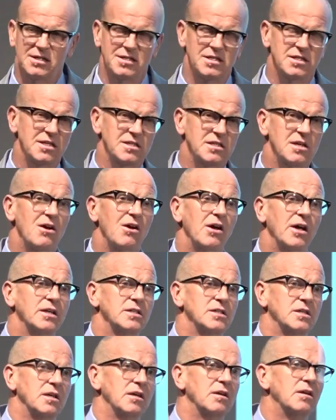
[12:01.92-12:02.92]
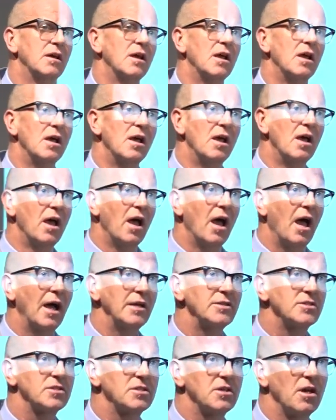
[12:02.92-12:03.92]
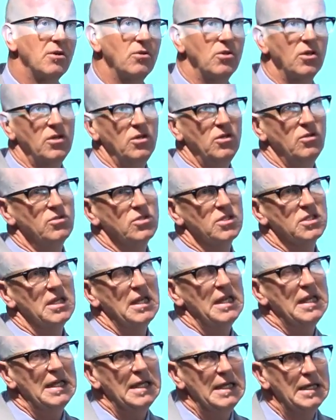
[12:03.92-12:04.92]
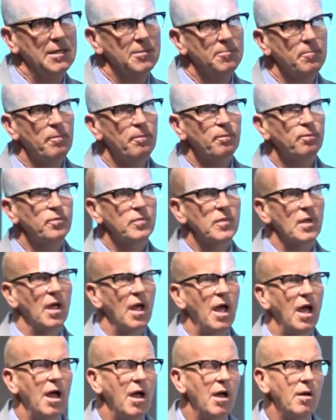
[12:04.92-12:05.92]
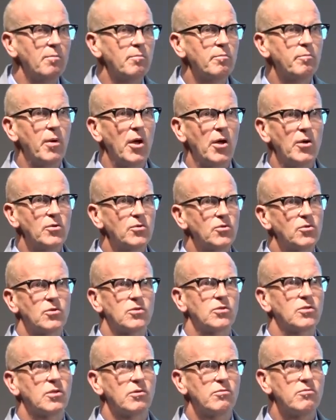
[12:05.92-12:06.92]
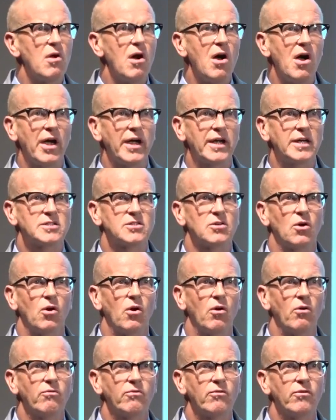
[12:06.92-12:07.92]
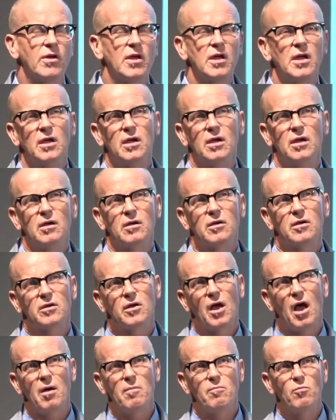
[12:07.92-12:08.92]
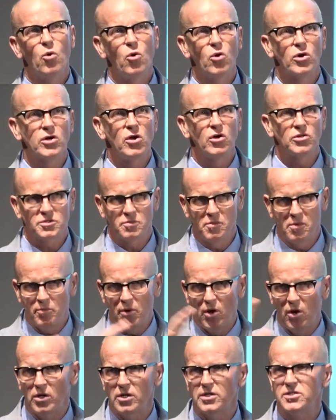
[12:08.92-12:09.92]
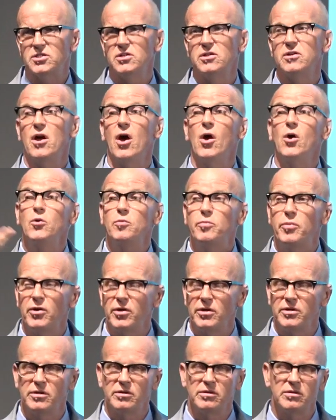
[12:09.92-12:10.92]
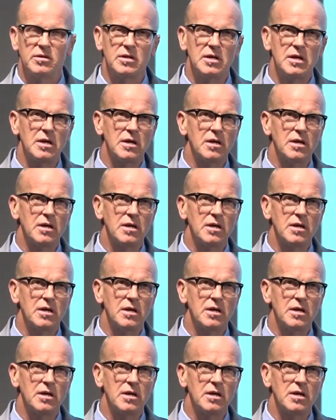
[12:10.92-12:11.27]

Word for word: in society. And so that you see um, both the rise of a more cosmopolitan, open,